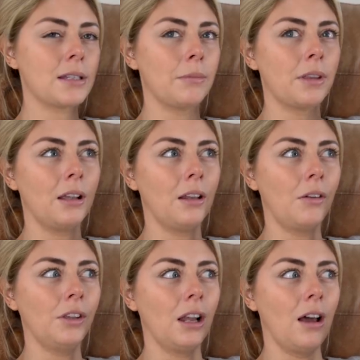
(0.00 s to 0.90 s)
something
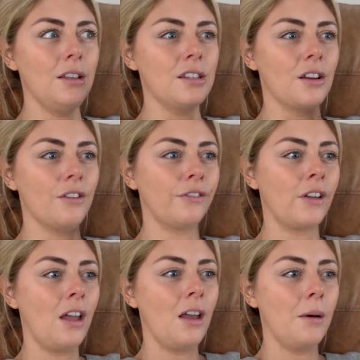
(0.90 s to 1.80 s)
along the lines of
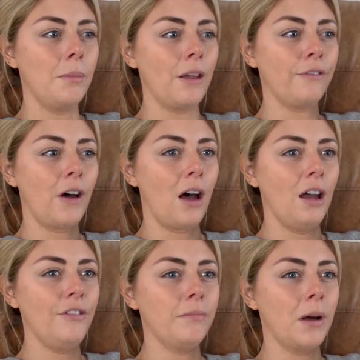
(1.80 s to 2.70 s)
my
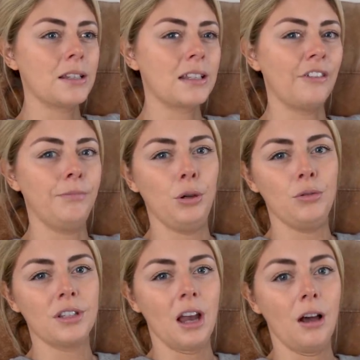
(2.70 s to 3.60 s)
5 must-have boot
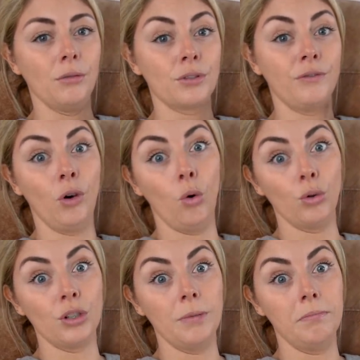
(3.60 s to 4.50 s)
styles for
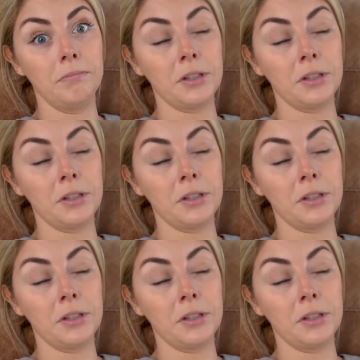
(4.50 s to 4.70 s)
autumn.